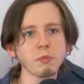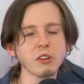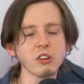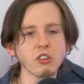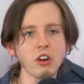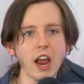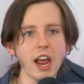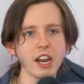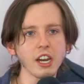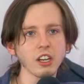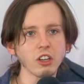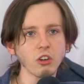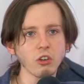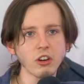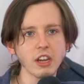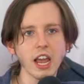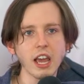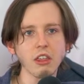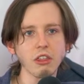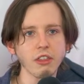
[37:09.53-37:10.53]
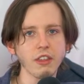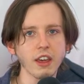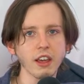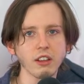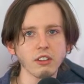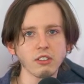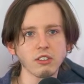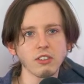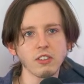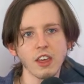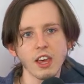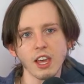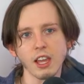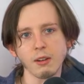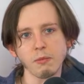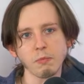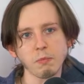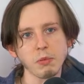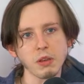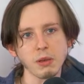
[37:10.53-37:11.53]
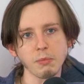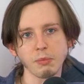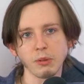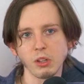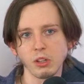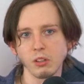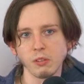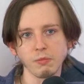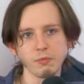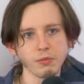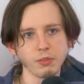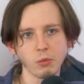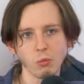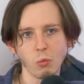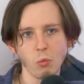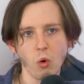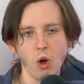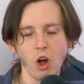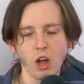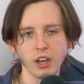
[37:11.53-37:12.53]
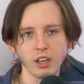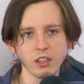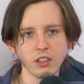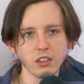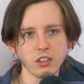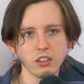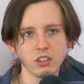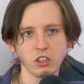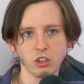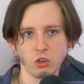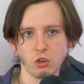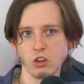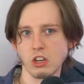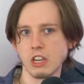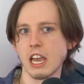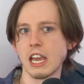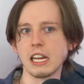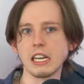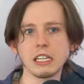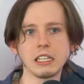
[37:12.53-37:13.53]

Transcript: been trying to create things that people want to create.